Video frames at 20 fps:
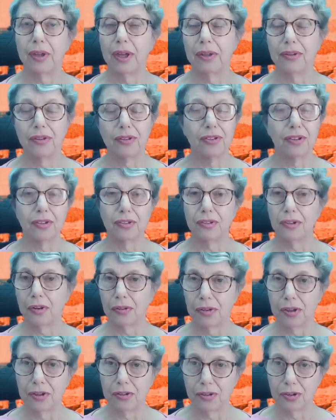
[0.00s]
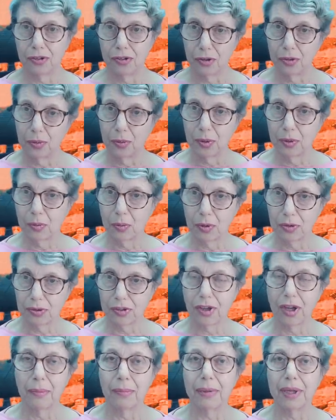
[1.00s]
and this has nothing to do with
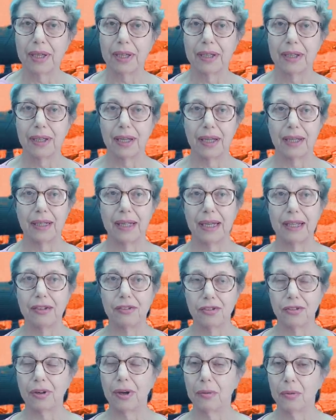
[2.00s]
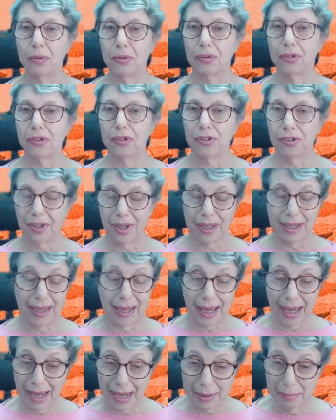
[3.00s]
what's coming uh, later, I want to
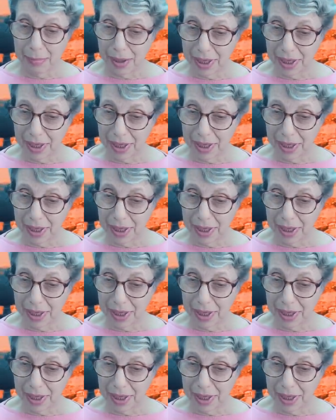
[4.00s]
say I